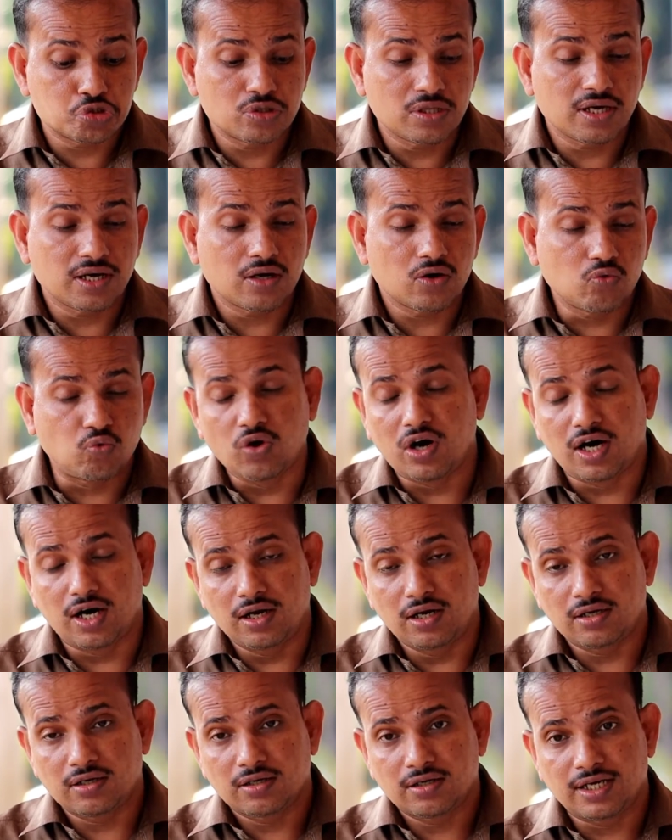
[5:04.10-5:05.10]
to the
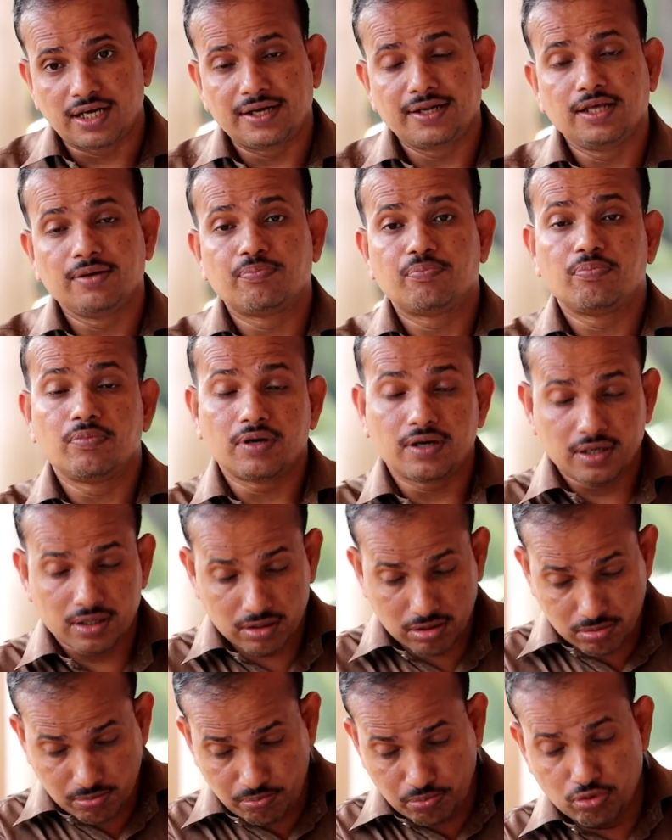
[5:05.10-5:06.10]
wall, and he
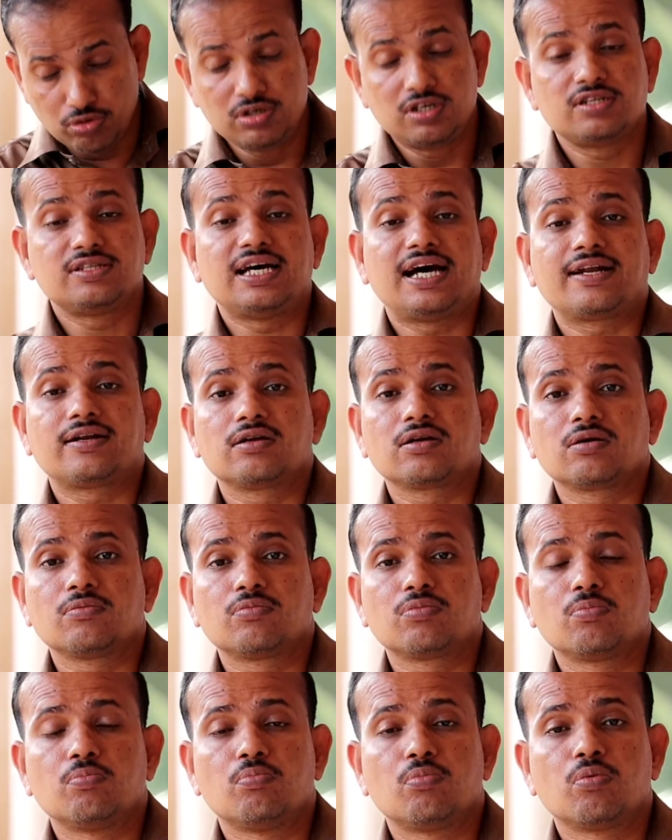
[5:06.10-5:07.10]
pulled that
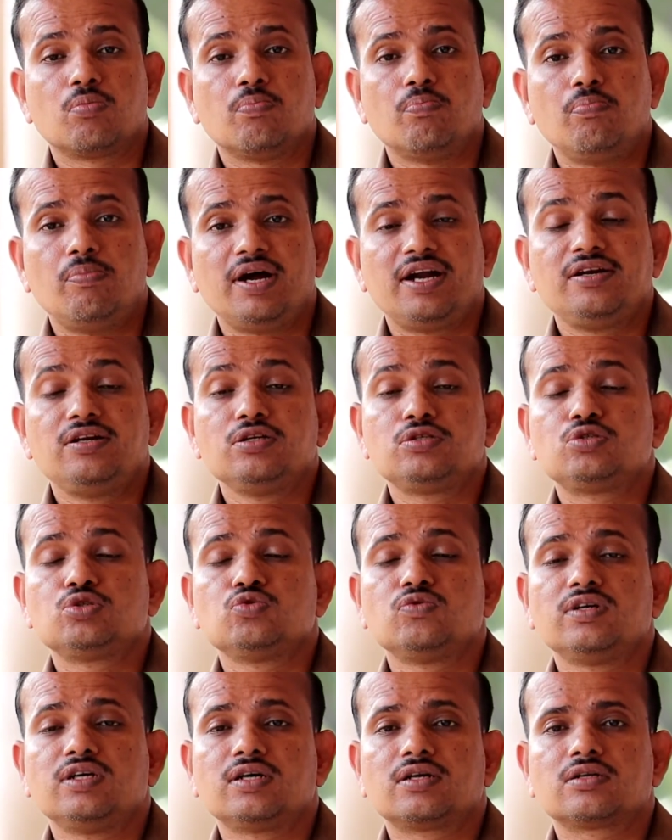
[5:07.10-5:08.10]
bed
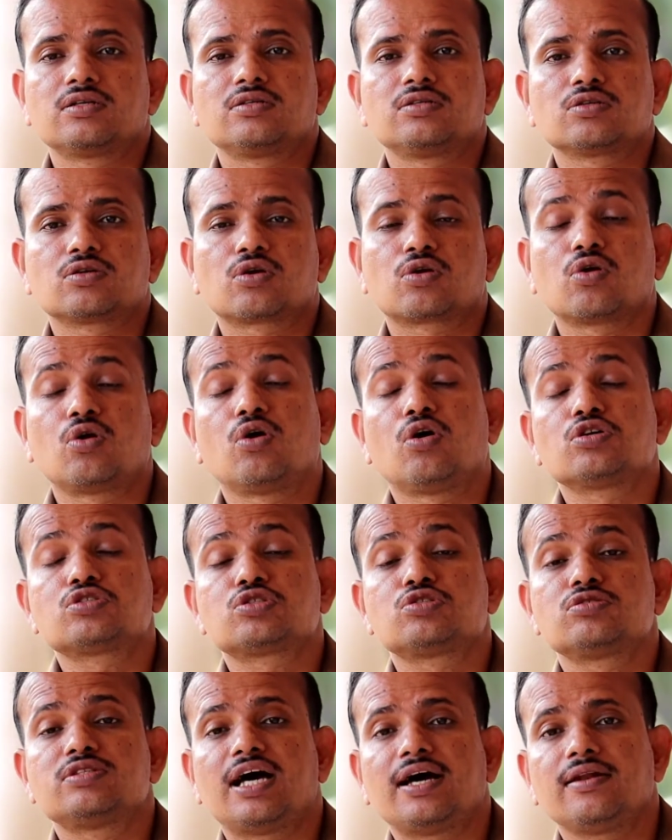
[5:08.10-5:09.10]
toward
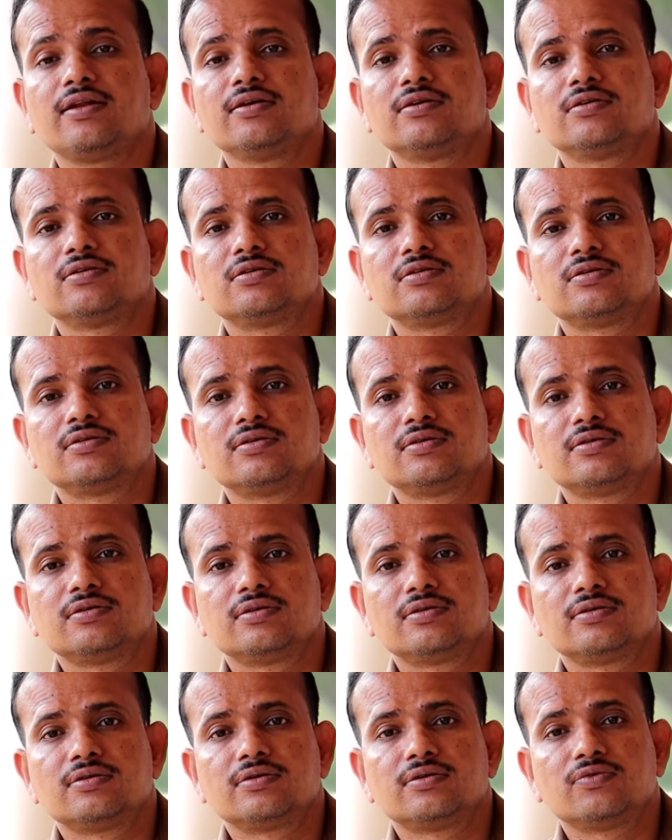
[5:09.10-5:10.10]
close to that
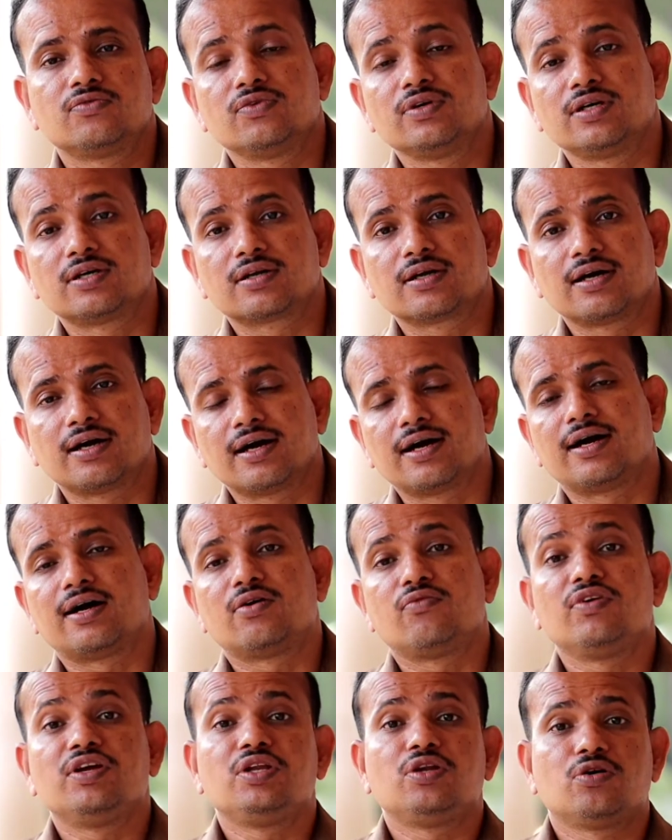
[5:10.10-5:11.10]
were
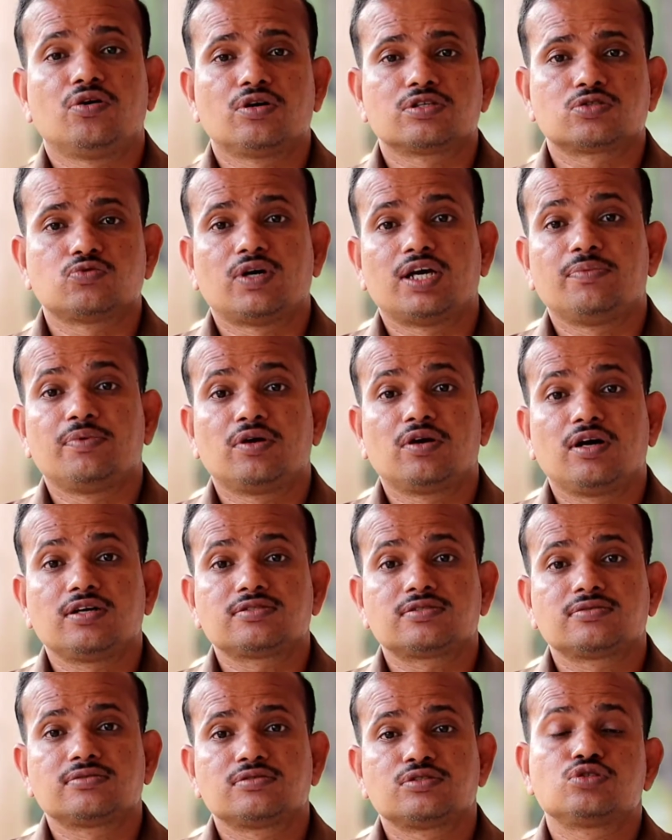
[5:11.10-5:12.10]
windows. Why?
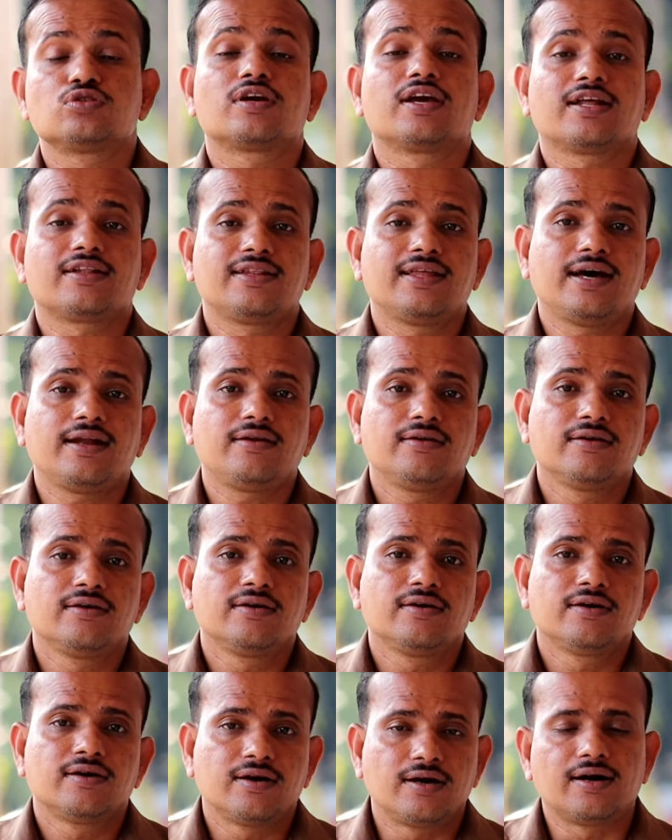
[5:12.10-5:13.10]
Because to get that
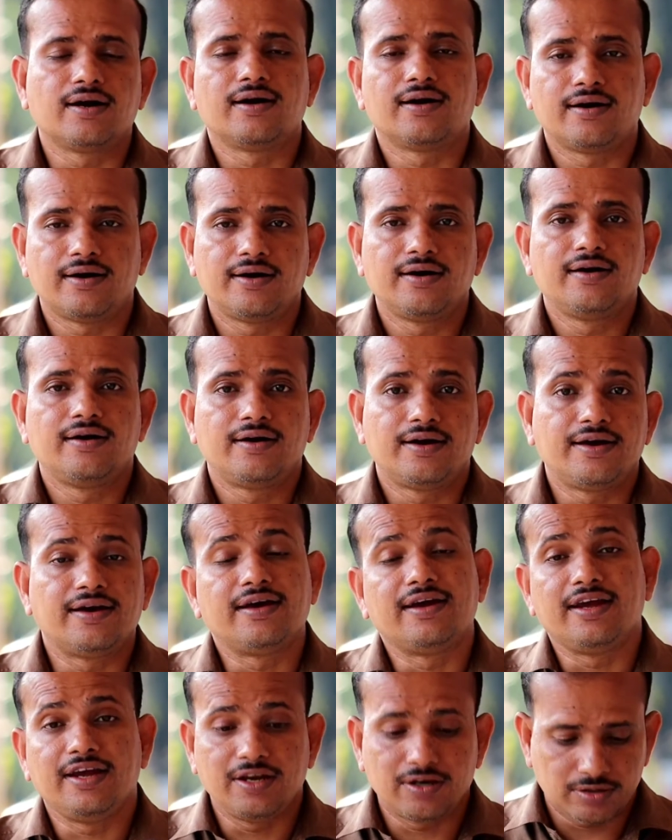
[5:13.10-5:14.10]

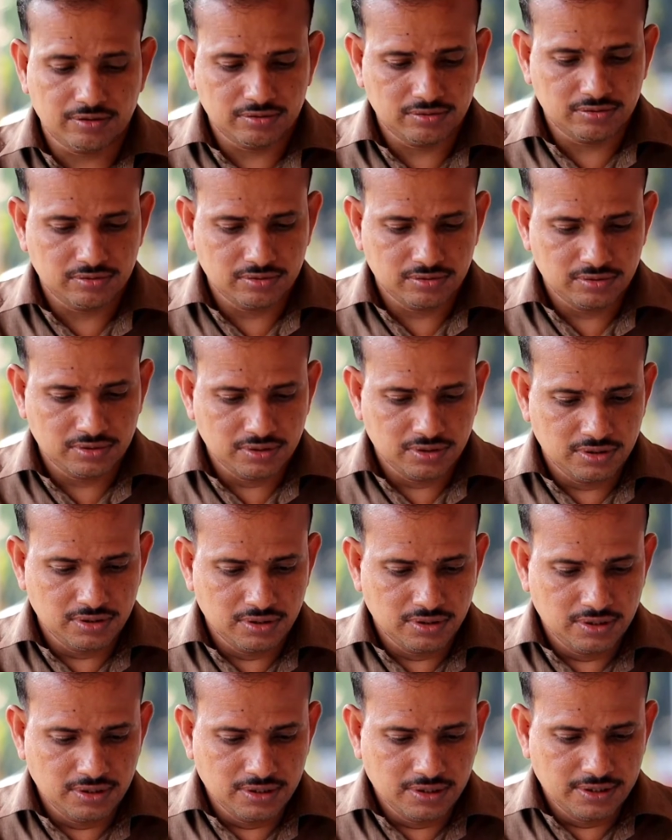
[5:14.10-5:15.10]
air.
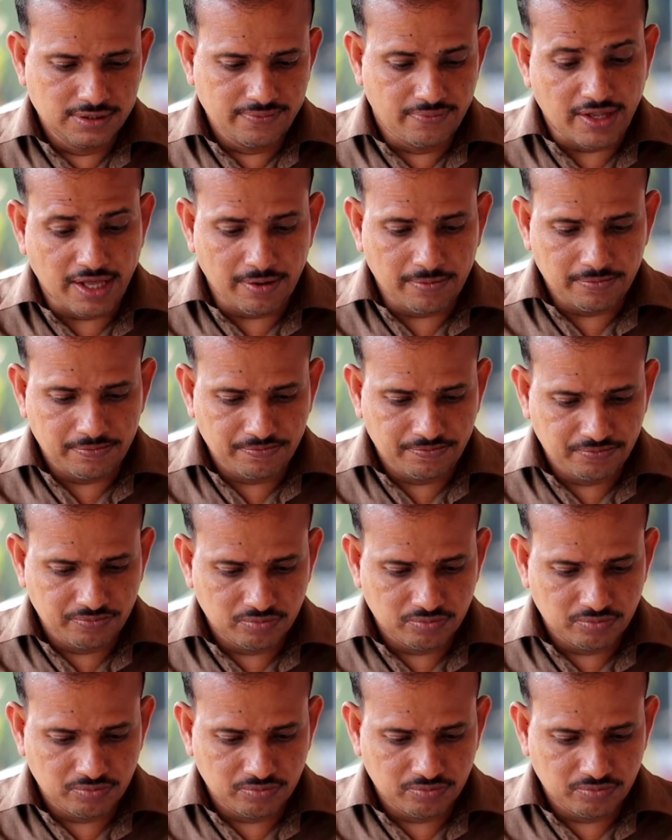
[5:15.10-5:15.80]
Then